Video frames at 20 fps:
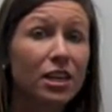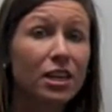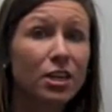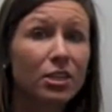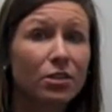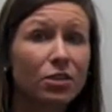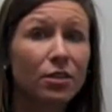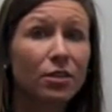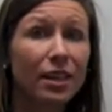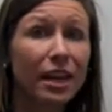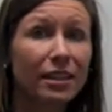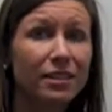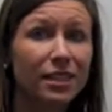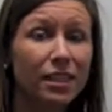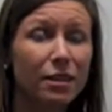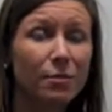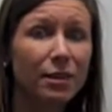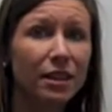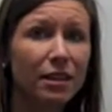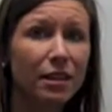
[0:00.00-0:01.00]
So that's going
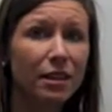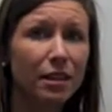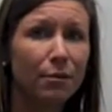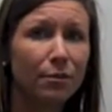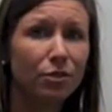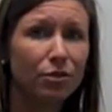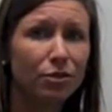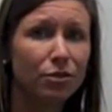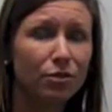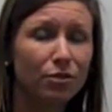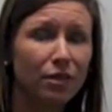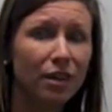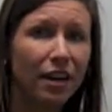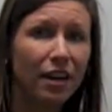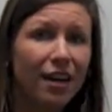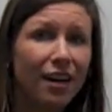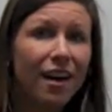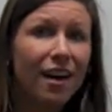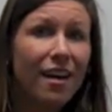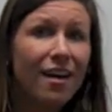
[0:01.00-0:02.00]
to be the number to the